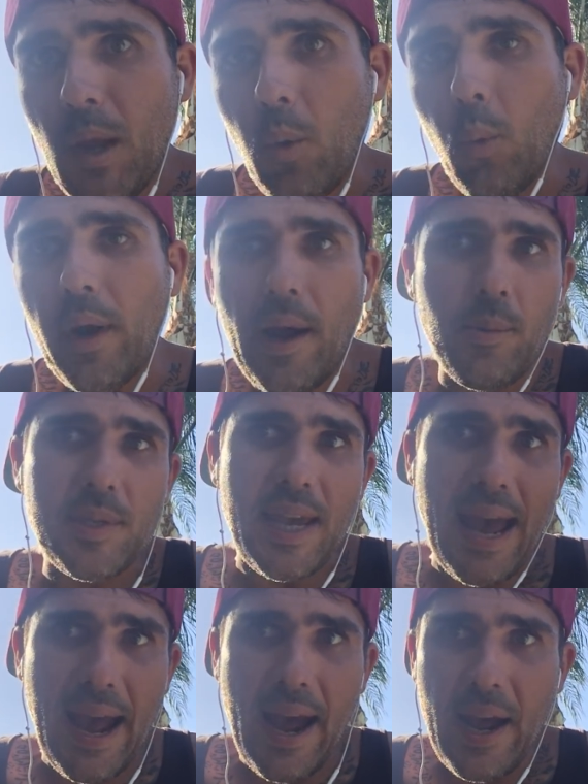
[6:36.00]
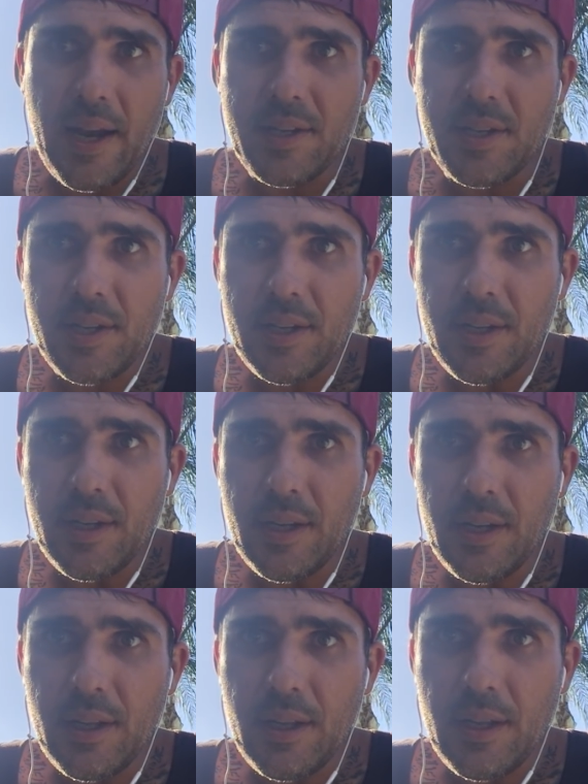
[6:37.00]
when I was at
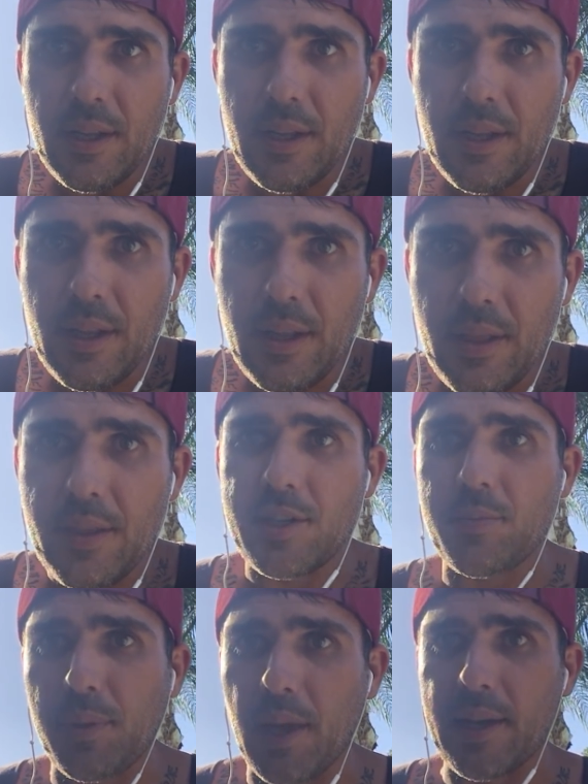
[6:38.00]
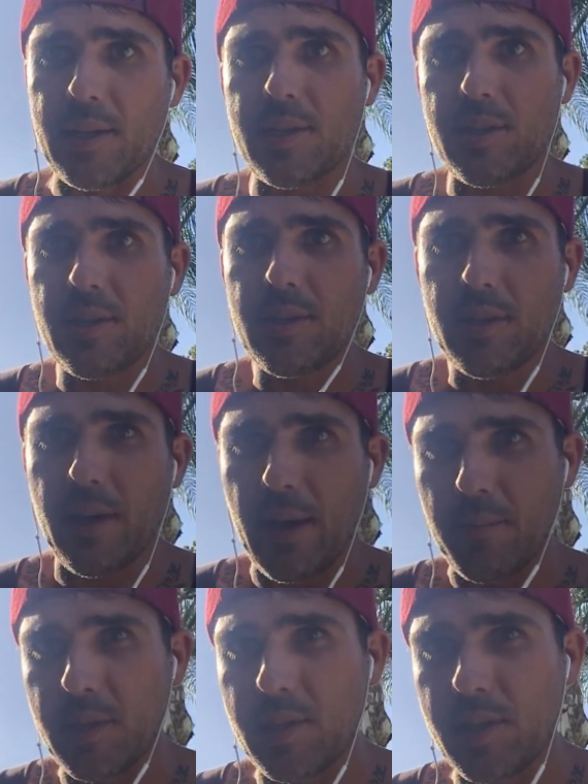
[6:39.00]
this place,
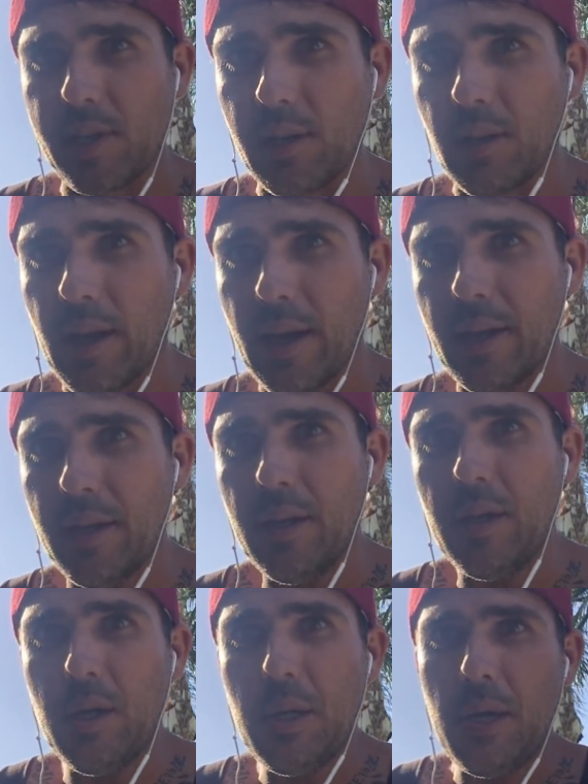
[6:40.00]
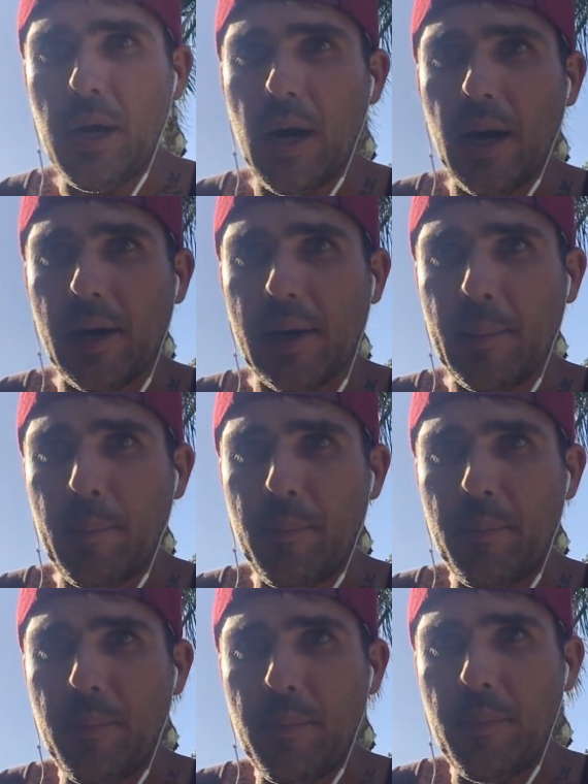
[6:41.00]
M D C L A, um,
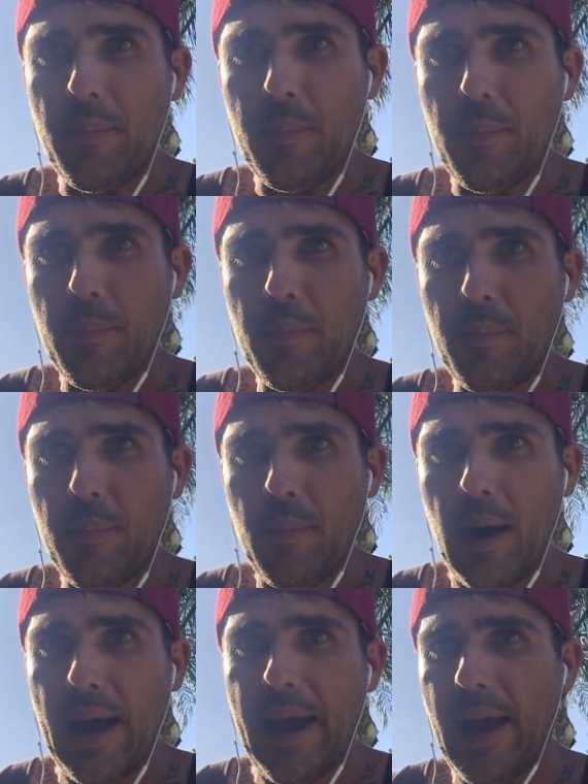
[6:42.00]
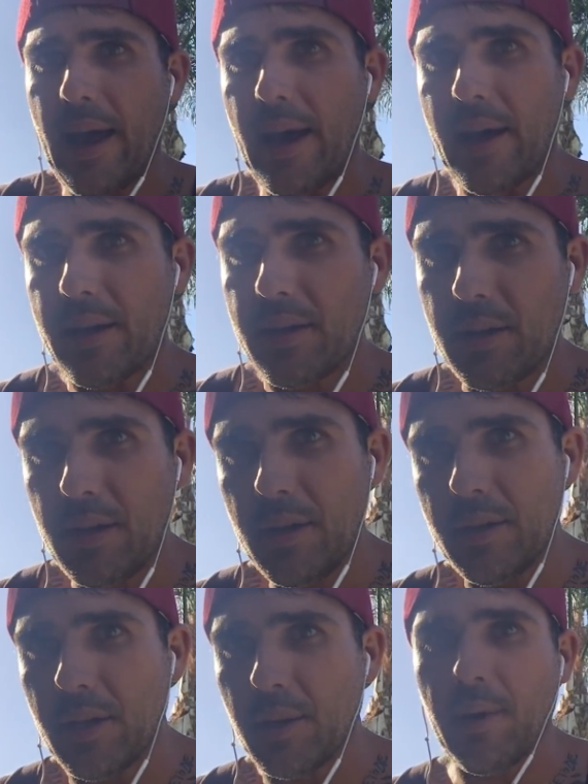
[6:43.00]
I had,
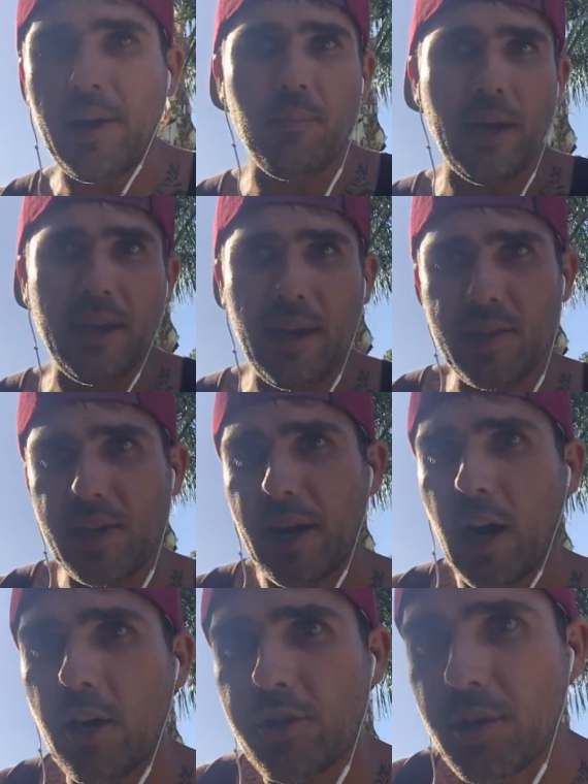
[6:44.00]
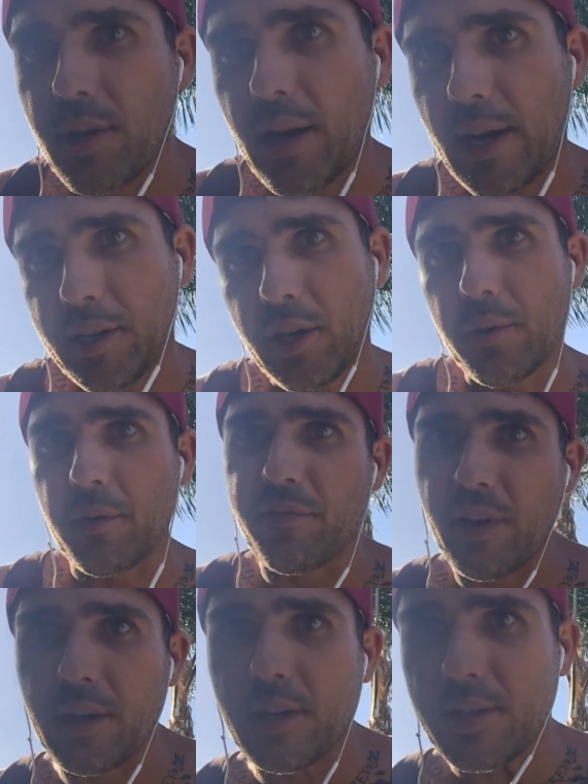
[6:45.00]
you know, my, my case had one hundred nine
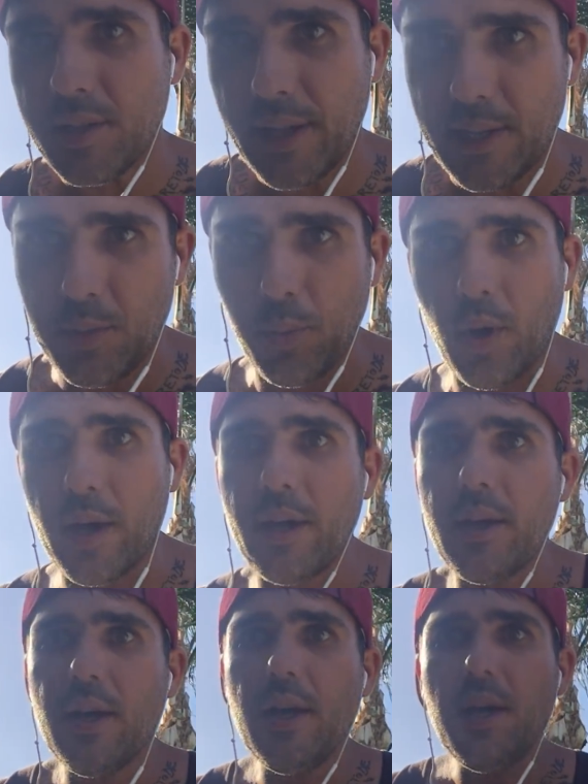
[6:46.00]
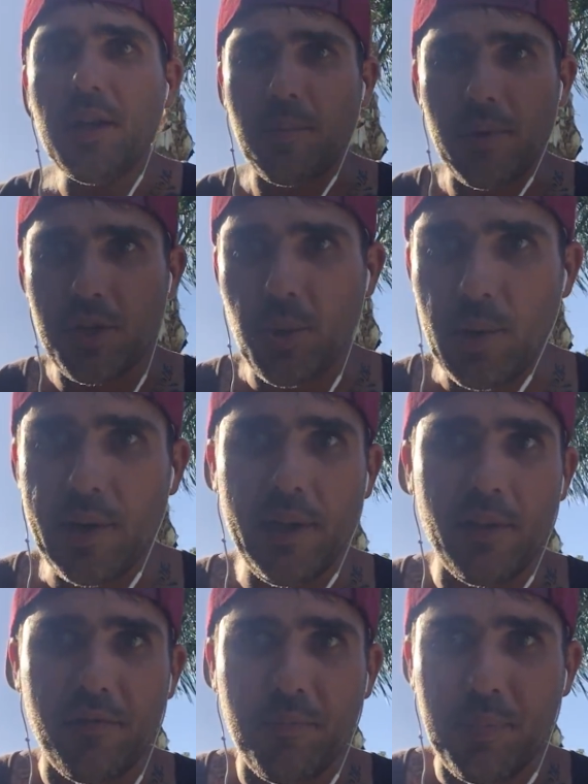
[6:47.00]
co-defendants, and that's what... The
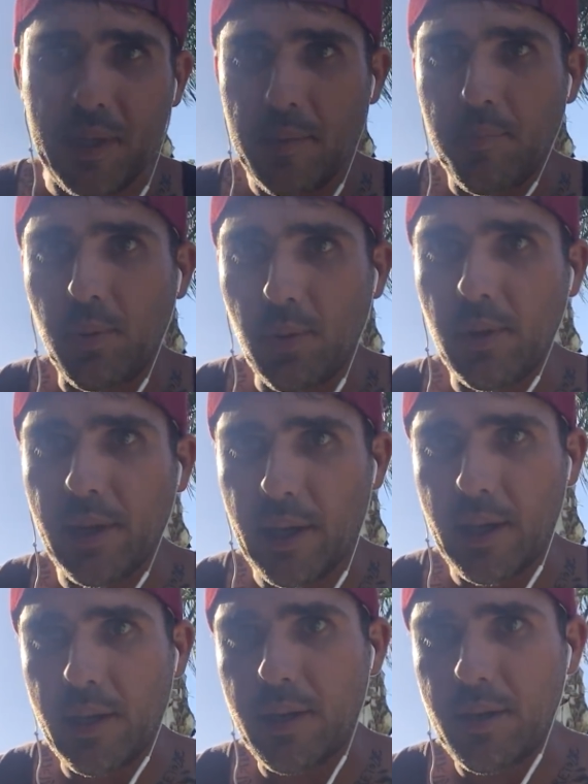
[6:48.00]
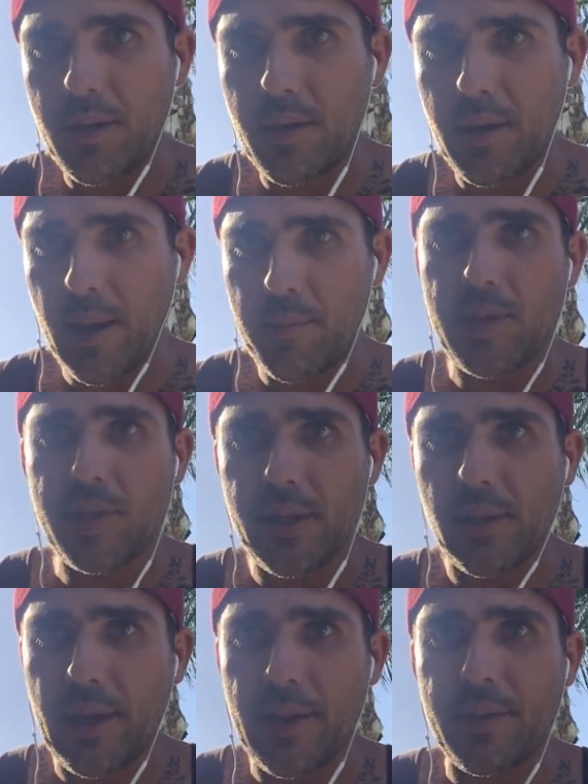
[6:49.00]
majority of people in M D C
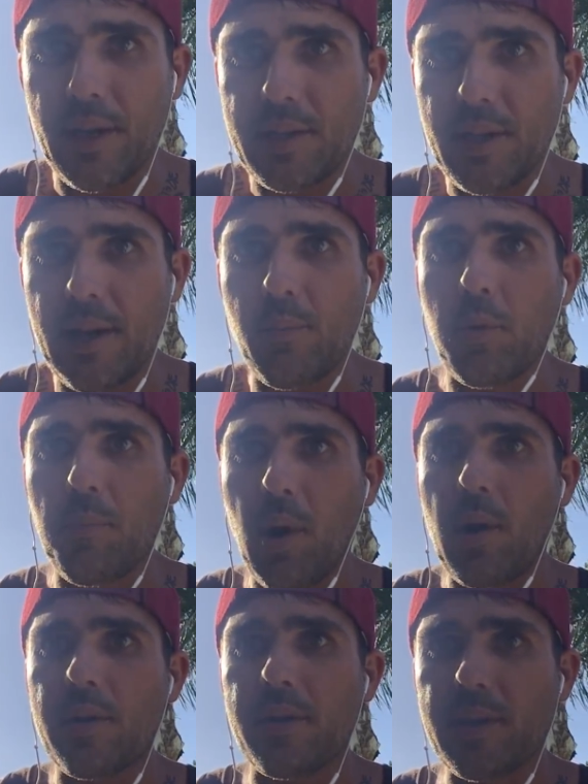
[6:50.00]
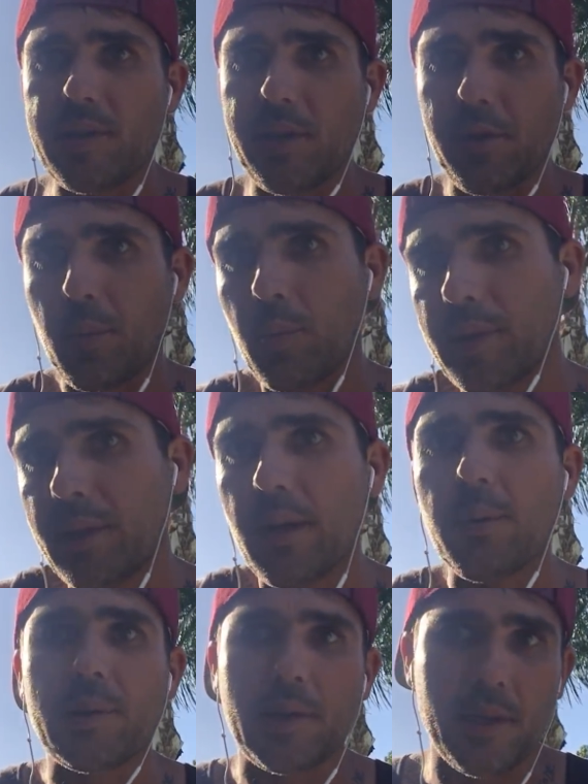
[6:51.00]
L A at that time were part of these either
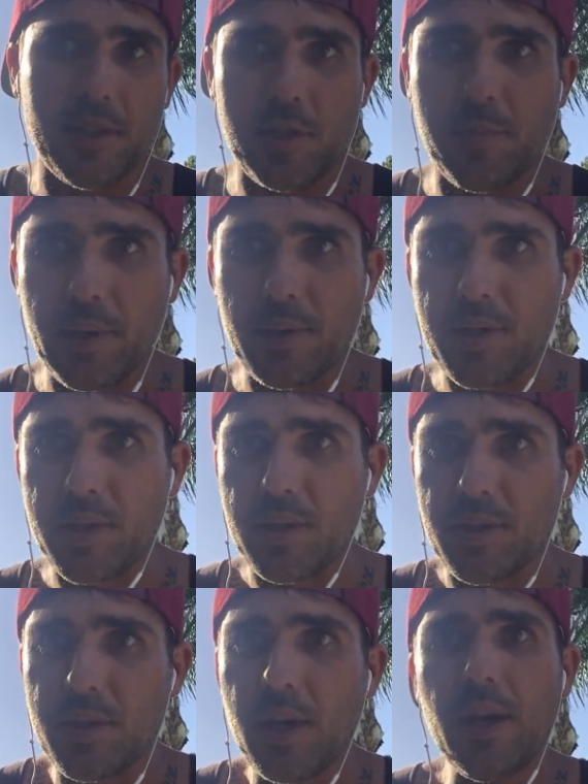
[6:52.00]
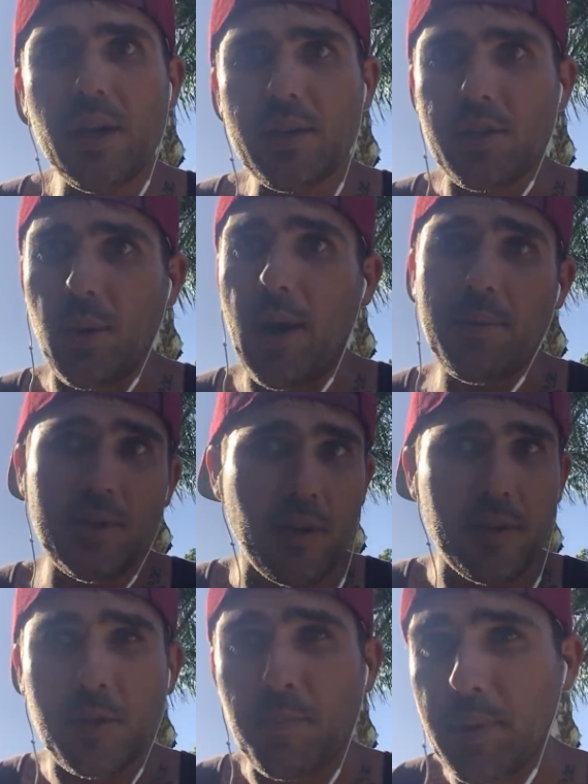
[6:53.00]
RICO or conspiracies. So I was
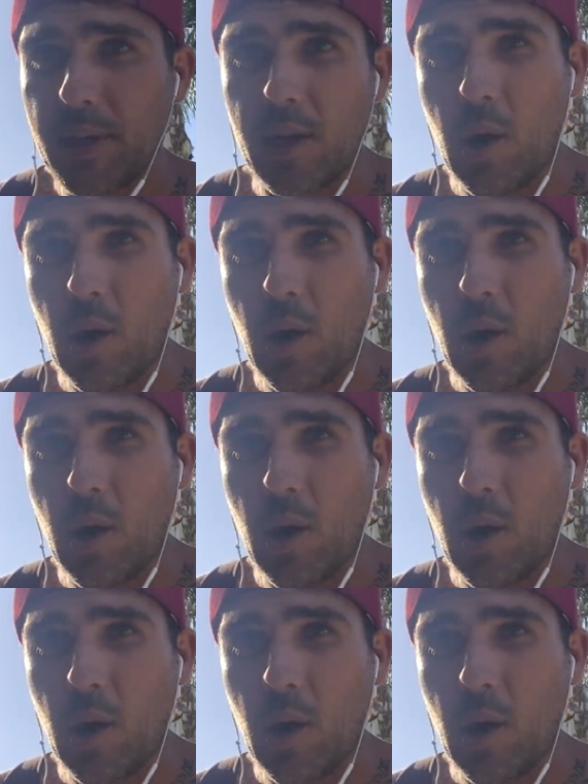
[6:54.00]
on this big